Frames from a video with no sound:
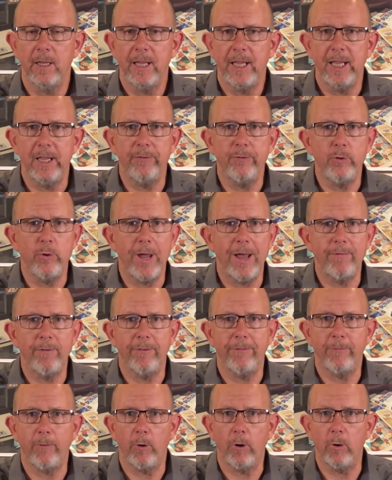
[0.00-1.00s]
If you have a
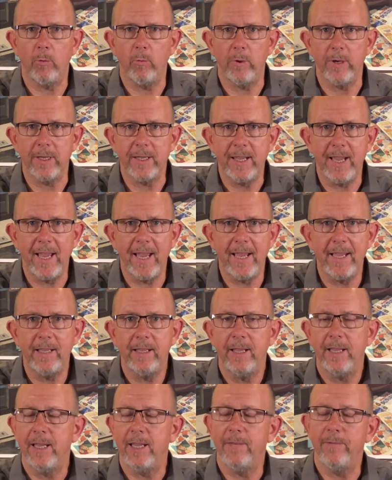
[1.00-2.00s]
401k,
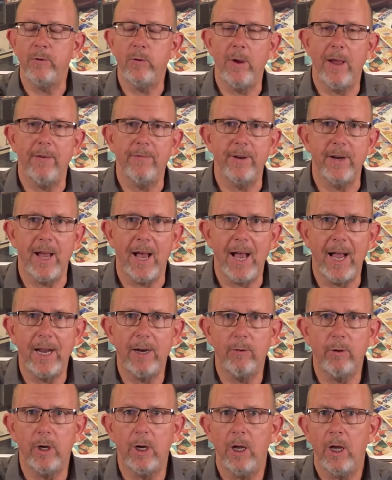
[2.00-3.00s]
if you have an
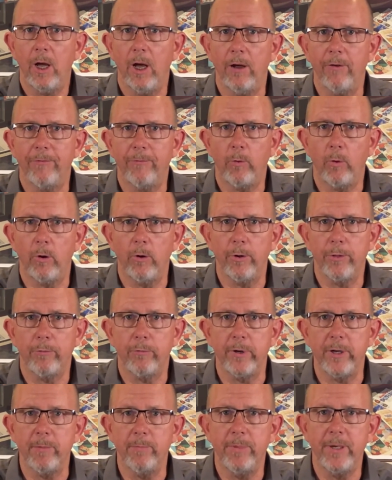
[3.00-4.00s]
IRA, a
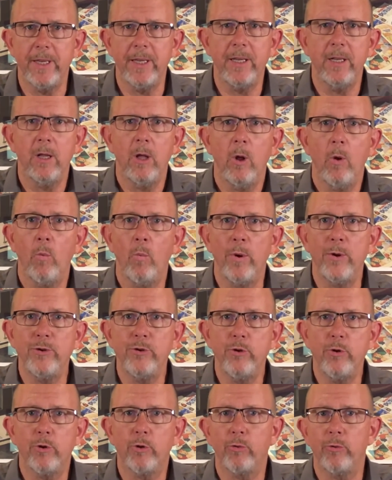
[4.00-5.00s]
403b, when
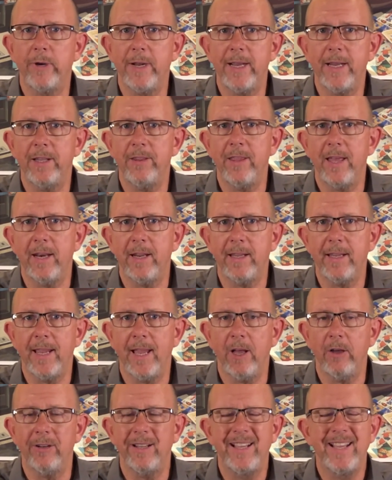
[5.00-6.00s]
you created that
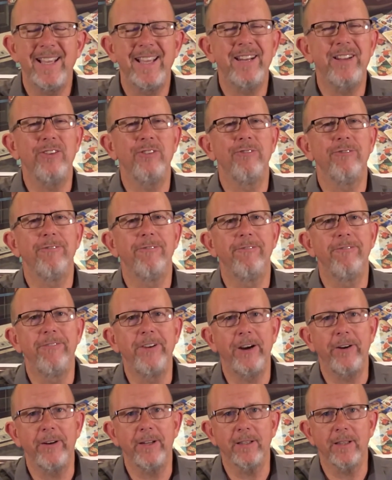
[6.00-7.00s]
account, it is
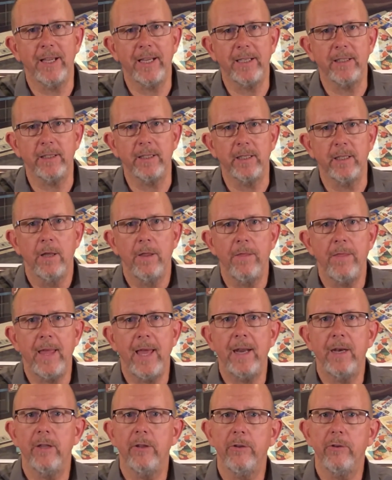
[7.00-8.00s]
very likely
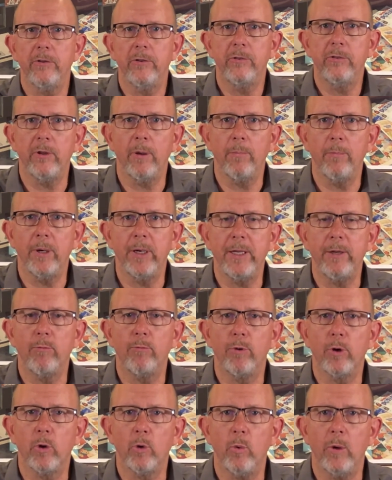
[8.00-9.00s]
that somebody
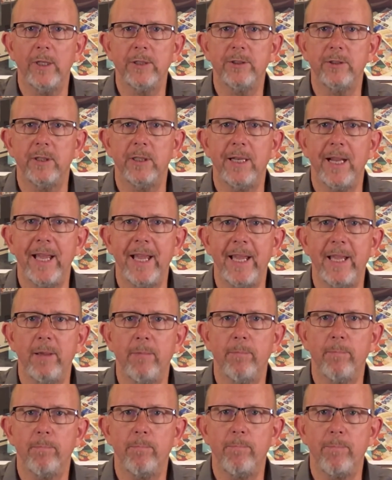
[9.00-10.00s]
requested a
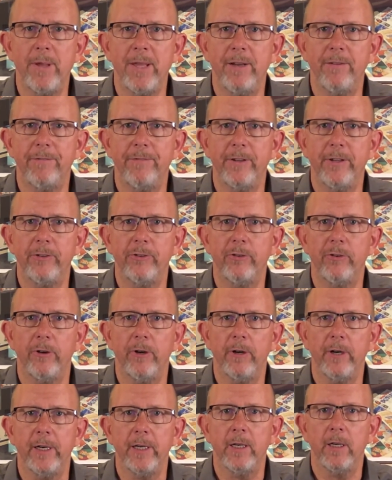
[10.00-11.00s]

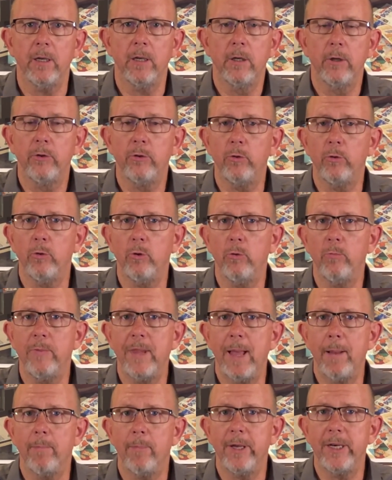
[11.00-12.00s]
beneficiary to whom
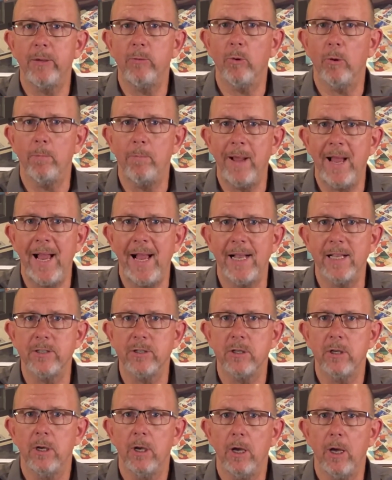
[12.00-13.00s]
that money will
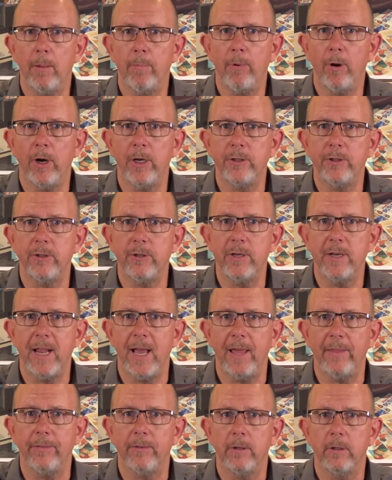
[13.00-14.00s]
pass upon your
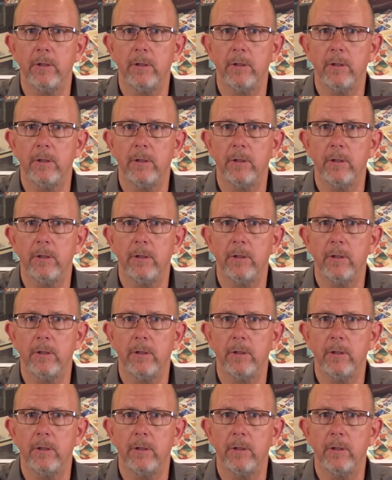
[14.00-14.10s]
death.